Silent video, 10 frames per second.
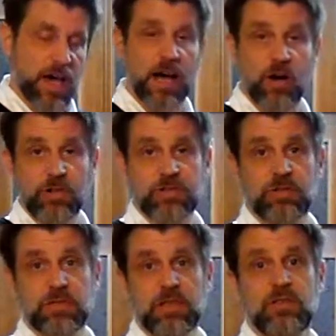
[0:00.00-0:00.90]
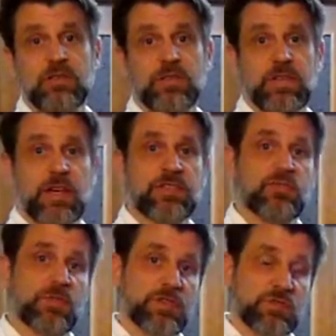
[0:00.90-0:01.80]
I also did do a test
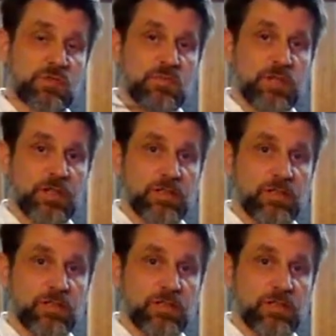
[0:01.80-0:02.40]
where this was plugged